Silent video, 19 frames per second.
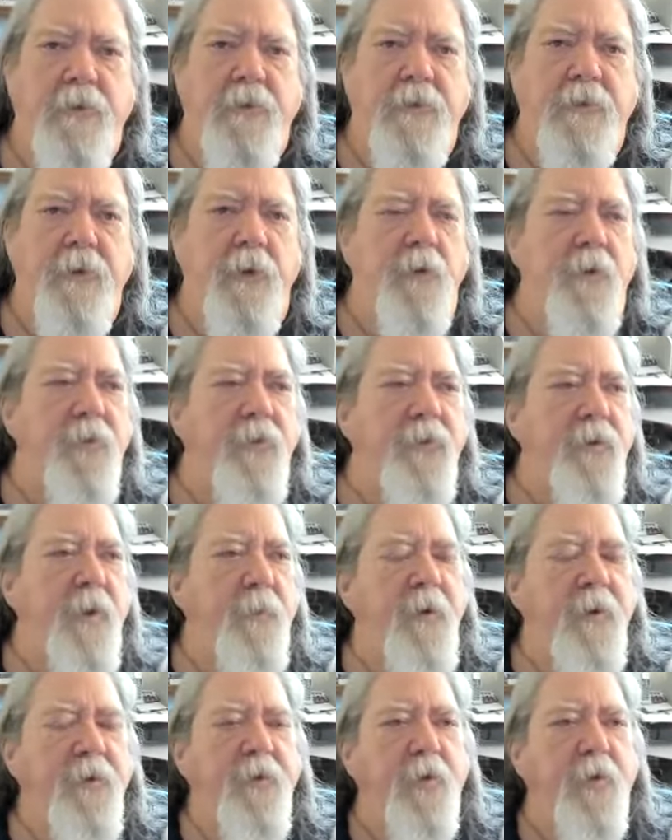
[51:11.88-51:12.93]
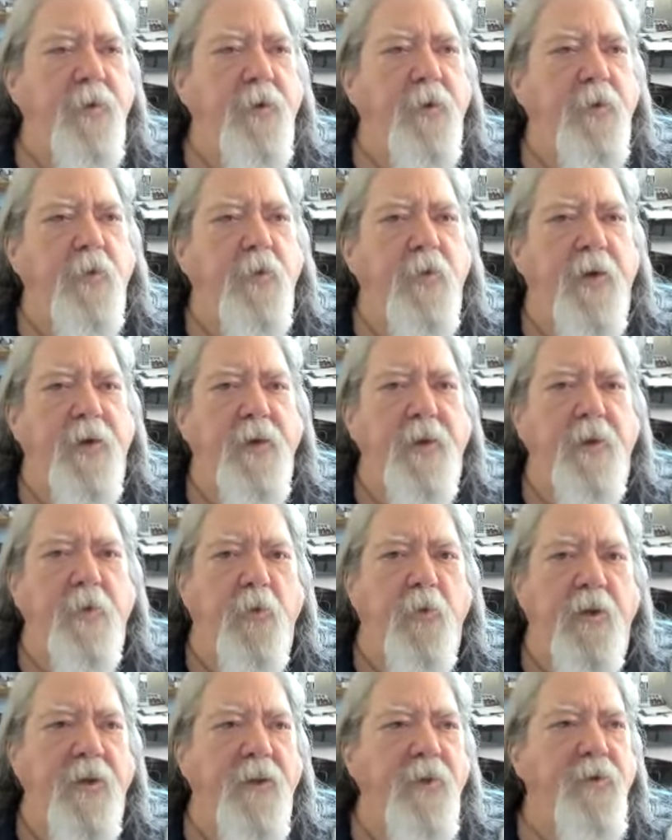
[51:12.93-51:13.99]
You know, somebody's going to create a
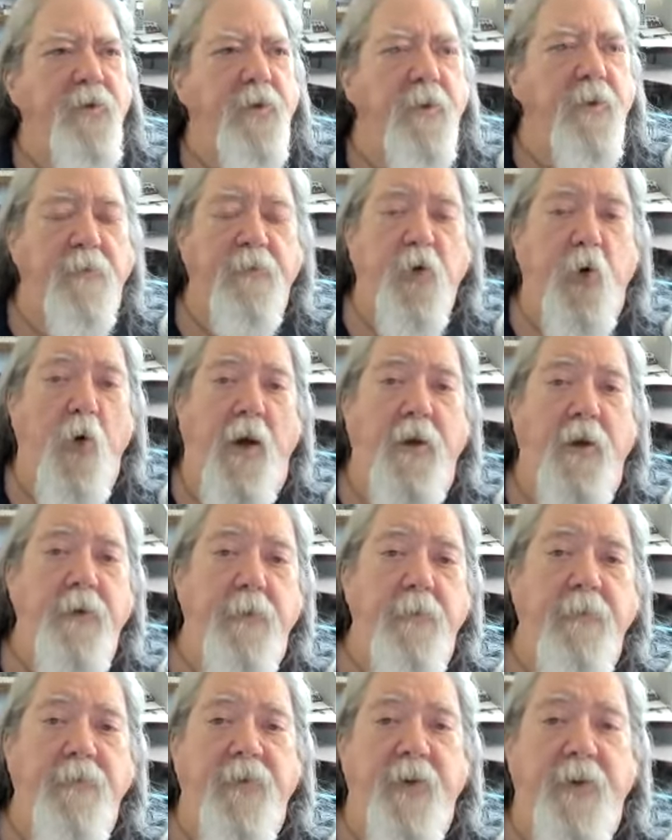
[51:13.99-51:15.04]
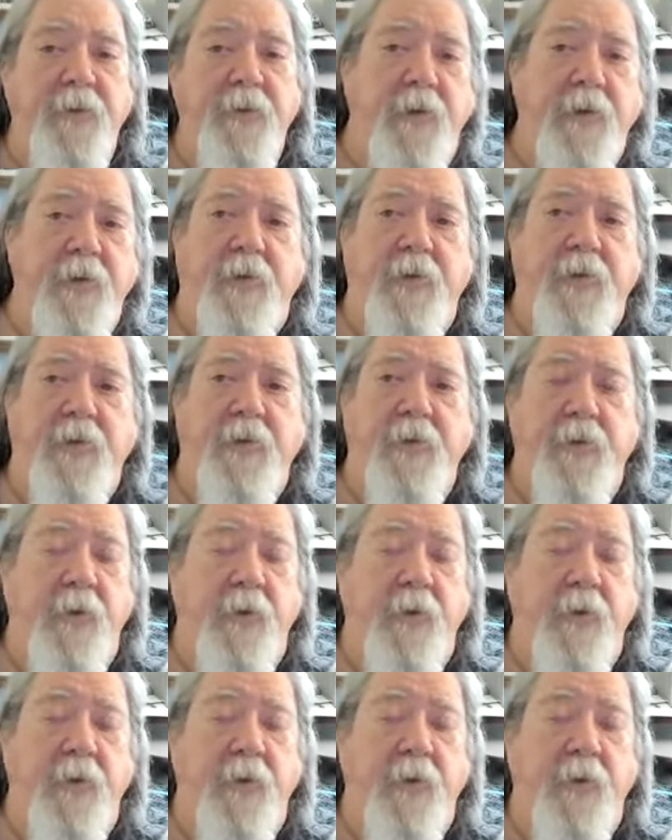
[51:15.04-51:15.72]
religion of quantum physics.